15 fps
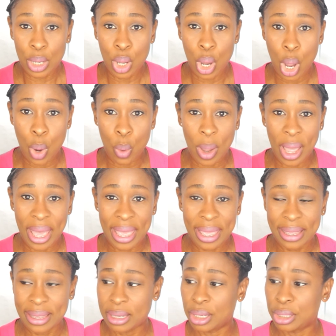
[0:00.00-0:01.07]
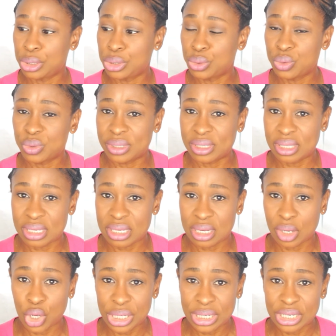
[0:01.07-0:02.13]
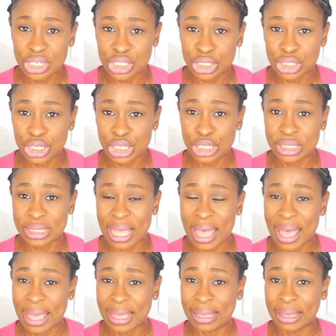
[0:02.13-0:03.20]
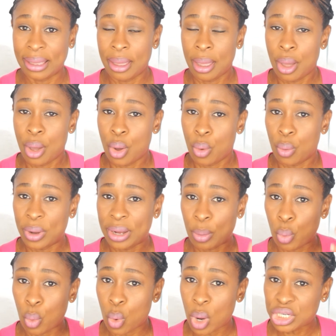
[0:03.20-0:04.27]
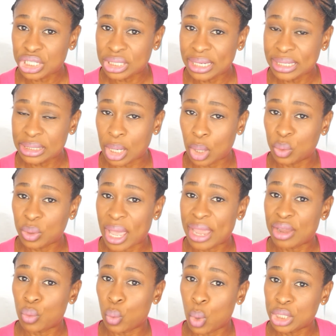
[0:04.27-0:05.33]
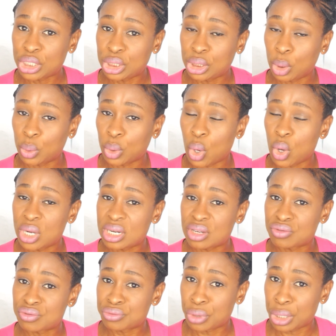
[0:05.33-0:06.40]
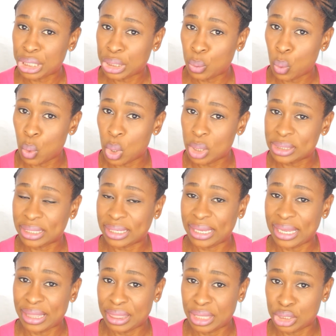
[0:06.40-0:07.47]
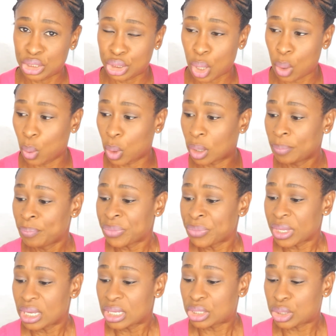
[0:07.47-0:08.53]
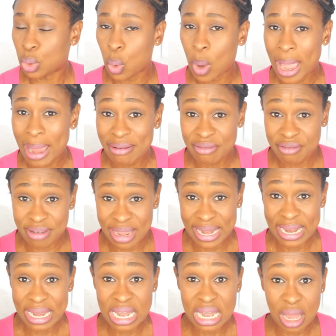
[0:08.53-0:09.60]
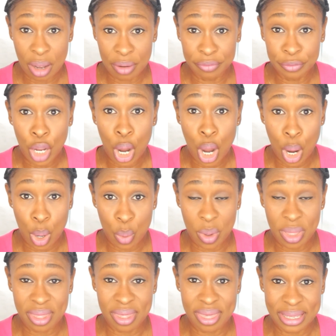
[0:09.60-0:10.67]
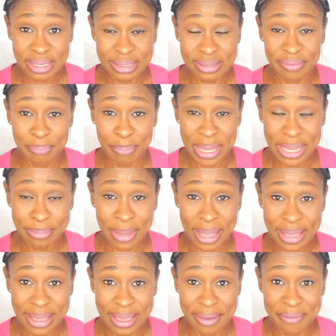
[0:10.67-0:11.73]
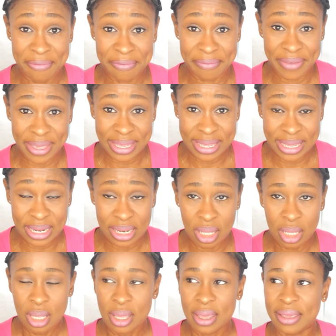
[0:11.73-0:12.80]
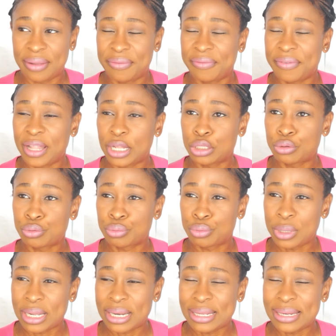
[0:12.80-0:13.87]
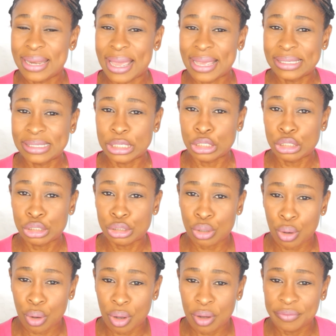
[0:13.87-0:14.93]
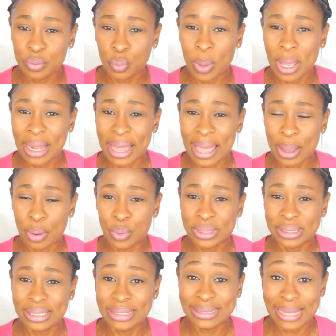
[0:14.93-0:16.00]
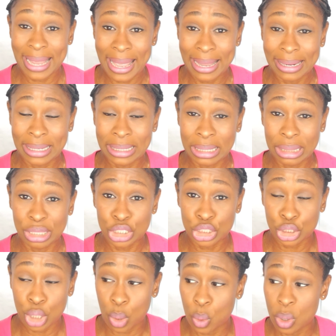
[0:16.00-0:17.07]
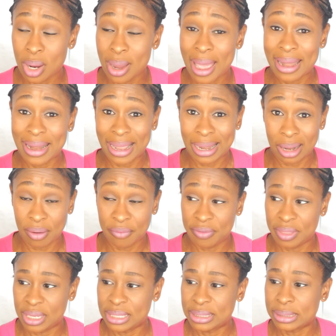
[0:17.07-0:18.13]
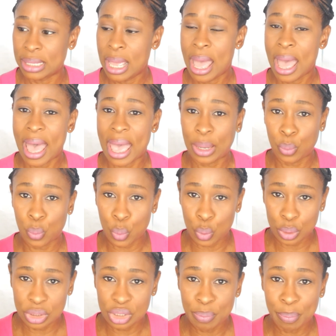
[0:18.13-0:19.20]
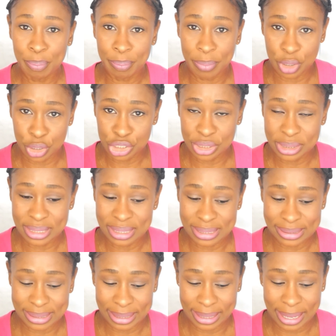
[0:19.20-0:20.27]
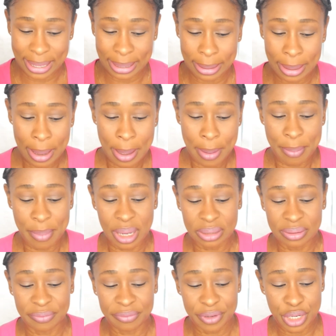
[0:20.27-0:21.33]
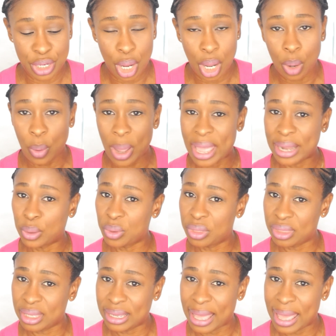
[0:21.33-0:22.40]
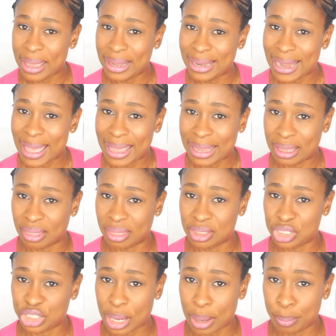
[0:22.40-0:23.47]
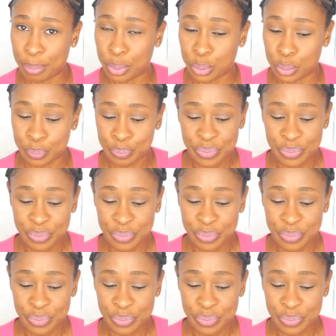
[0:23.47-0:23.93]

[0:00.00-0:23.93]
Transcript: how I use the conditioner is I when I'm washing it out, I wash it out under running water in the shower. So I really love how this made my hair feel. It felt really nice and soft while I was detangling in the shower and I love this. I would purchase this again but for now I don't think I like the shampoo.